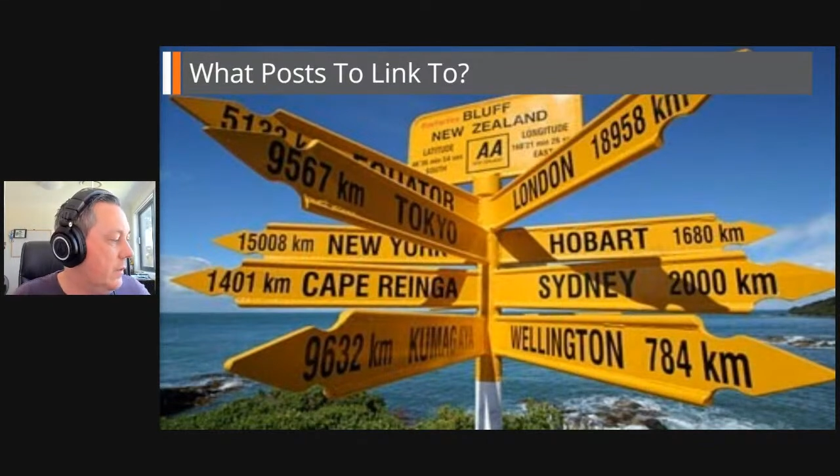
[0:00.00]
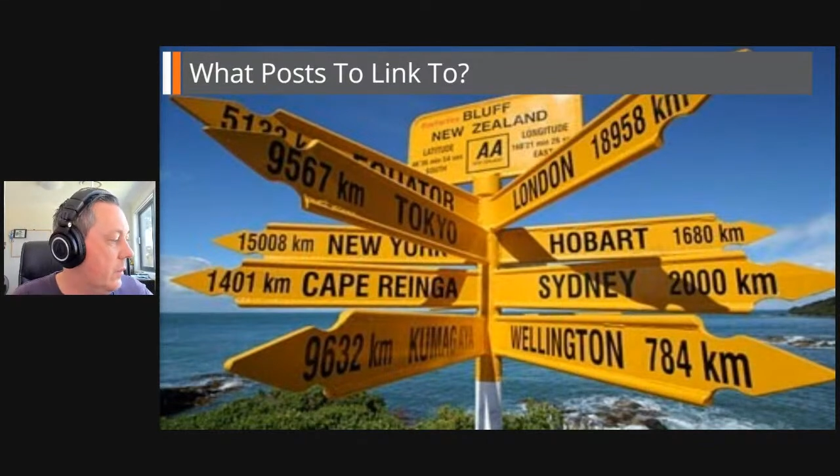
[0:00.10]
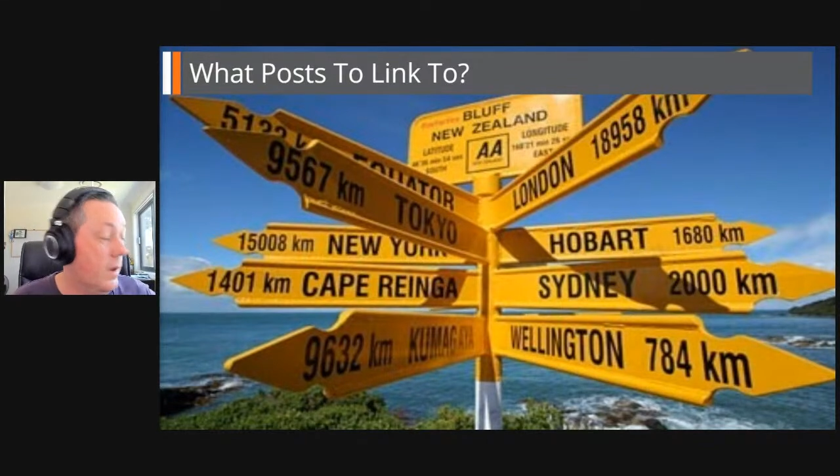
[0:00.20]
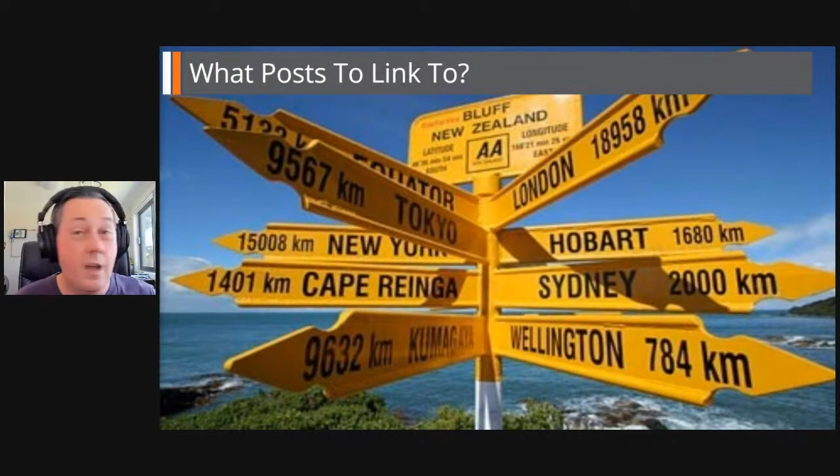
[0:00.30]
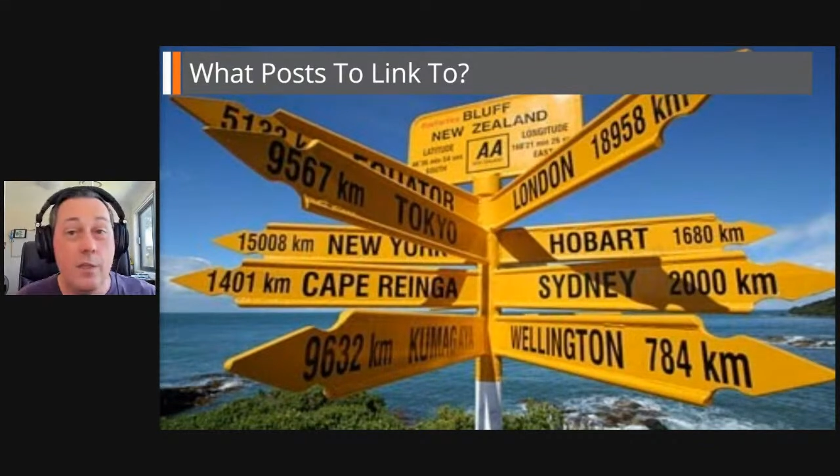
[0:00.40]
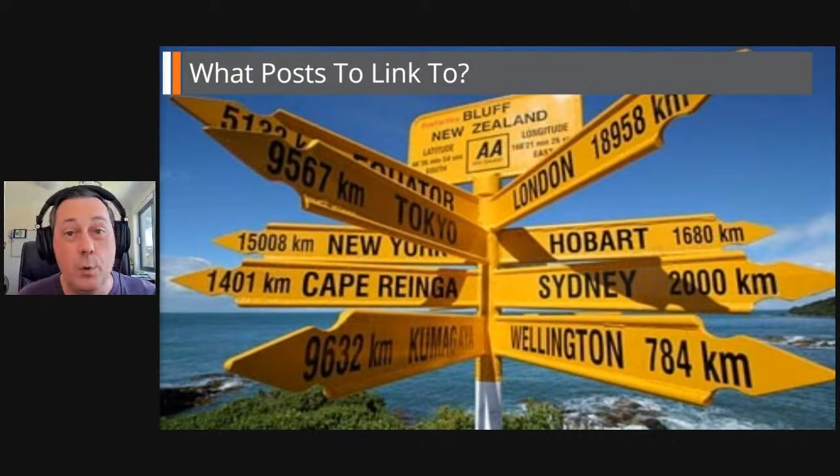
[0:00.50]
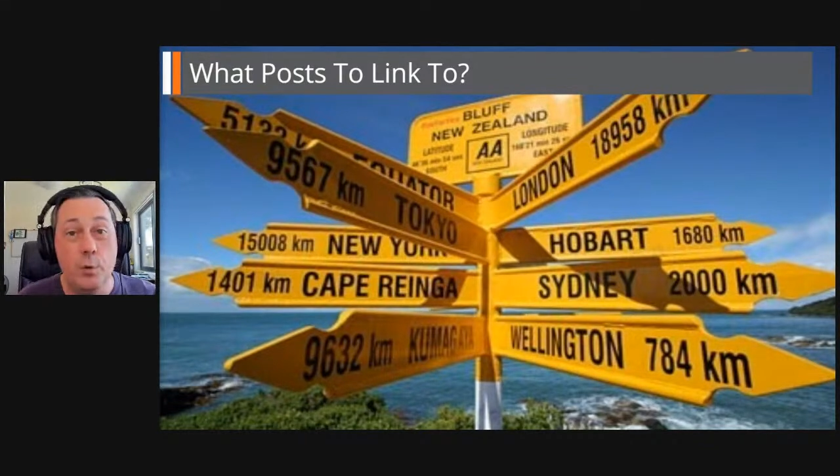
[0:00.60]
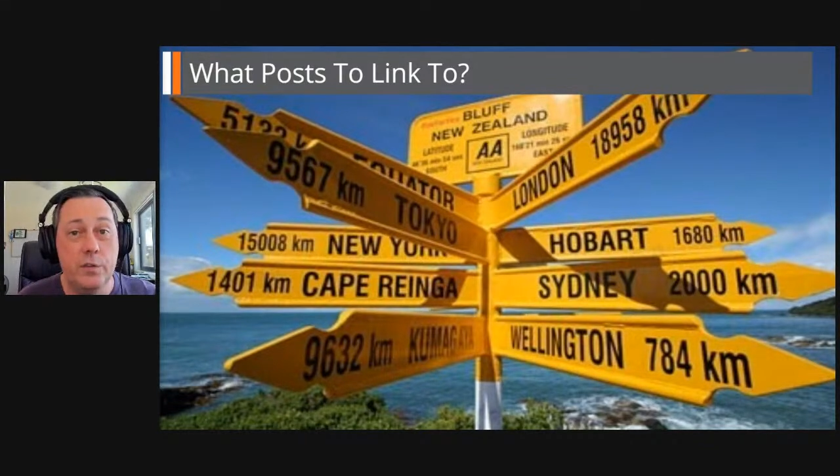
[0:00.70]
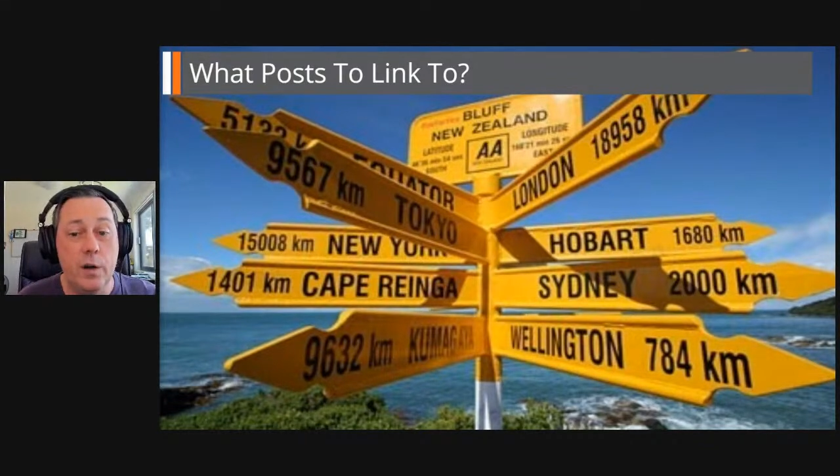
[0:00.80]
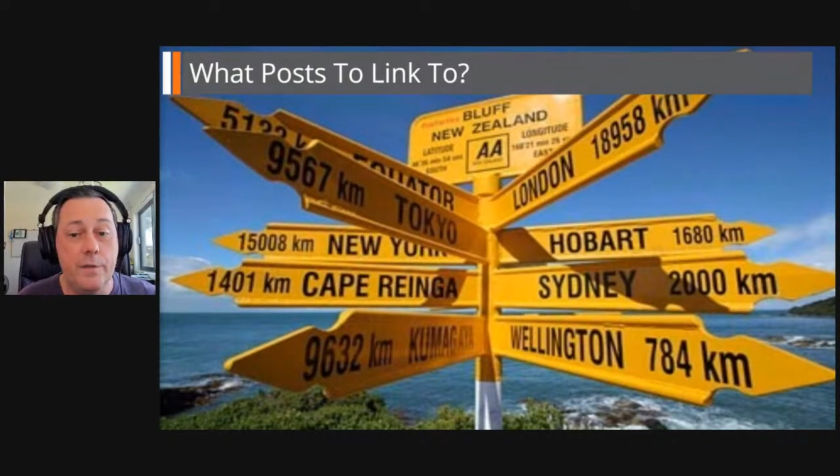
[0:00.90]
So
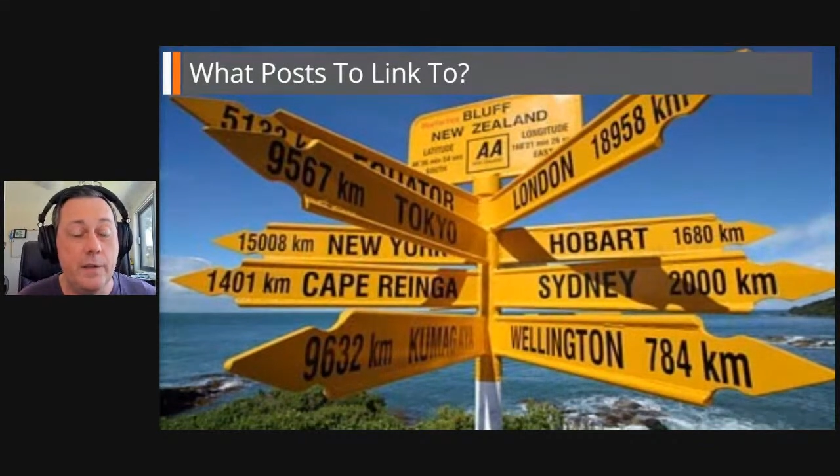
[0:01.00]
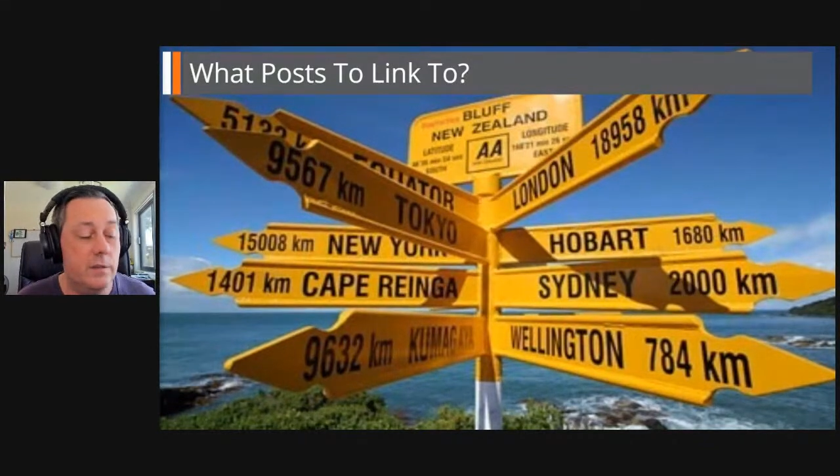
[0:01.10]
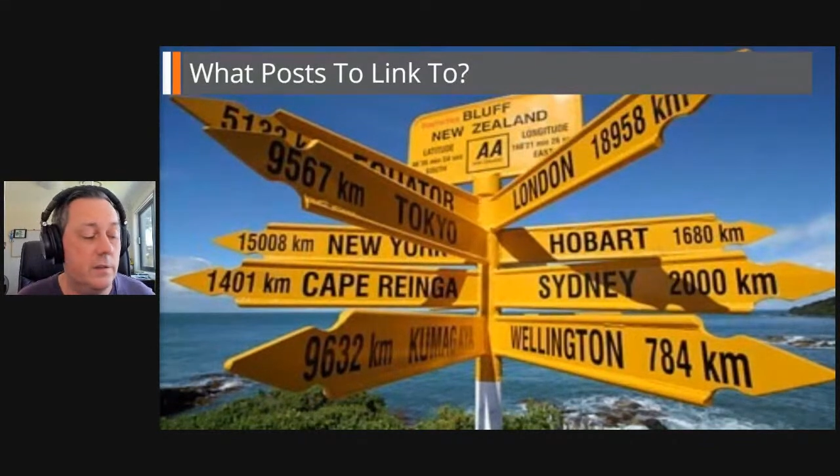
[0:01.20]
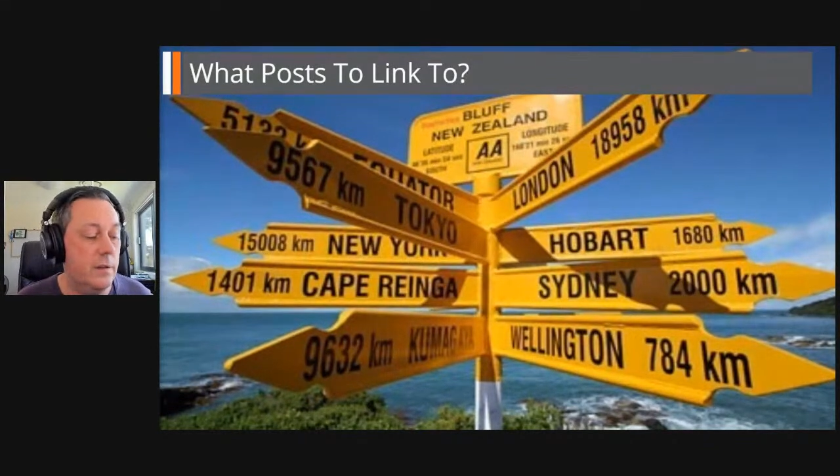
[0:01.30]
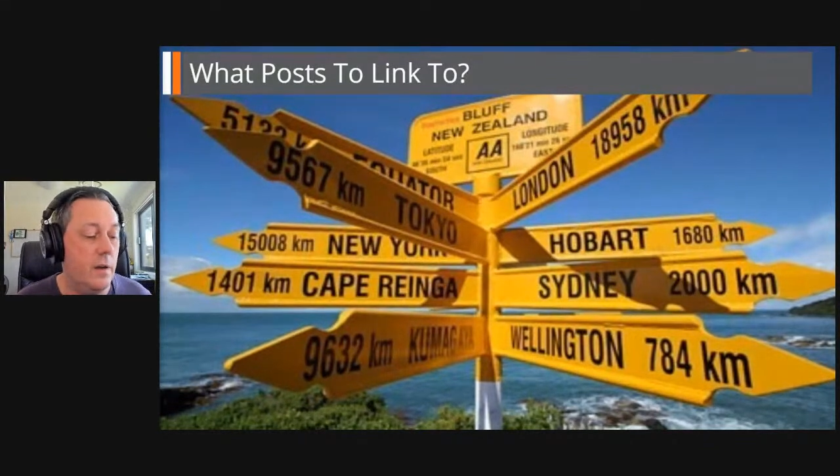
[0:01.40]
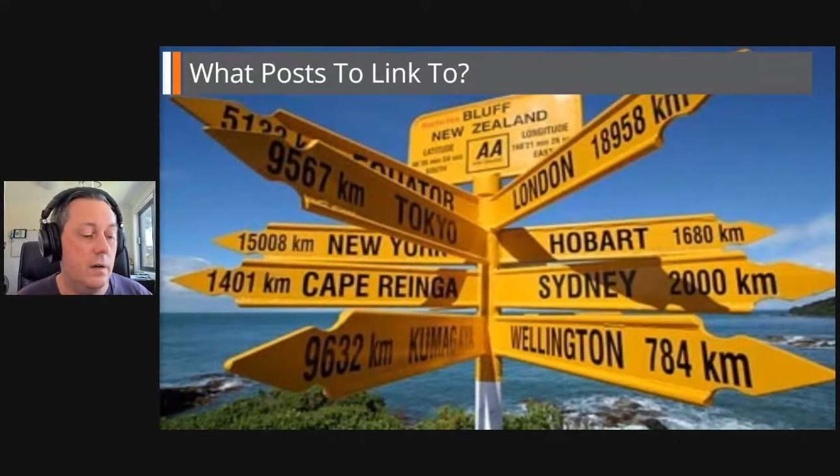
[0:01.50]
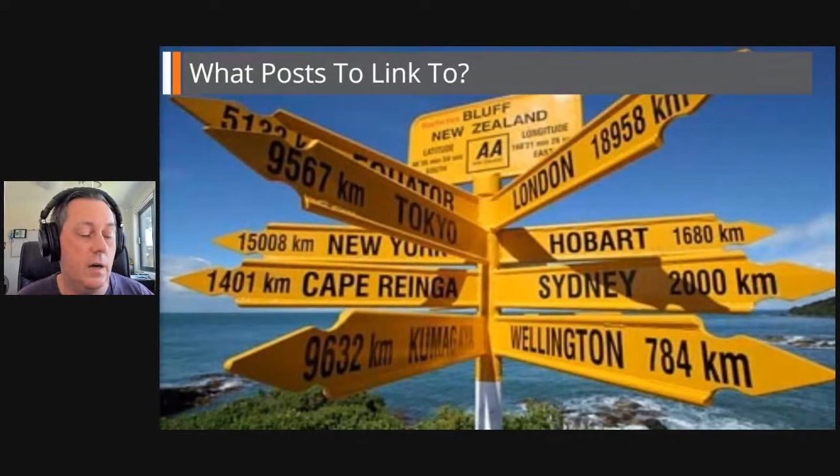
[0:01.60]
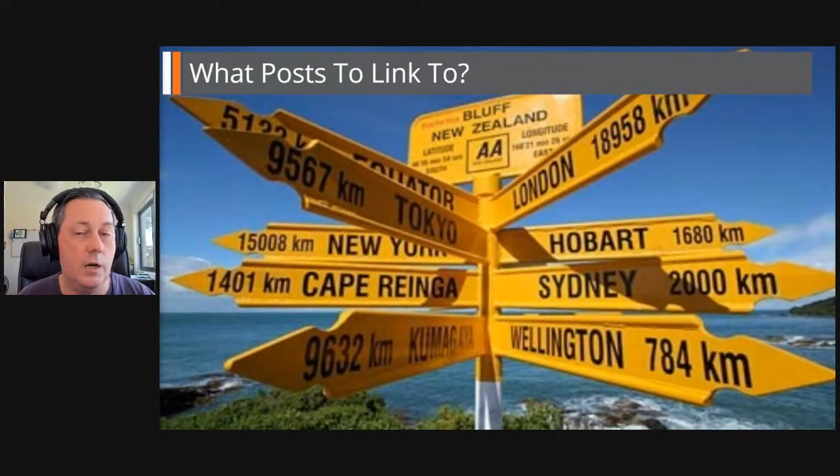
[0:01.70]
those sort of instances are